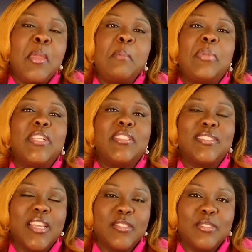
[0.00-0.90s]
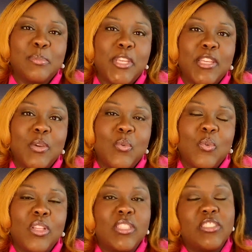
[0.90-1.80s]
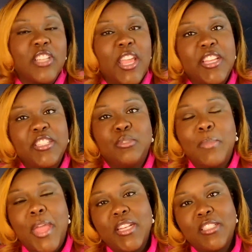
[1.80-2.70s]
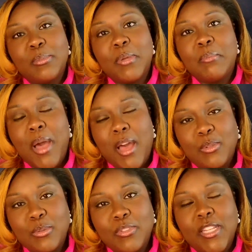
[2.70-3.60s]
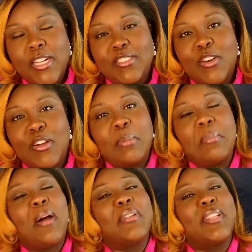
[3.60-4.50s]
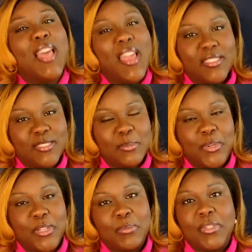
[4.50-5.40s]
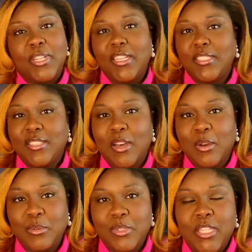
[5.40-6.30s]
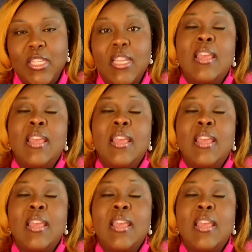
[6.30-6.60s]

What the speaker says: But instead of speaking on the change management models that I talked about last month related to OD, I'm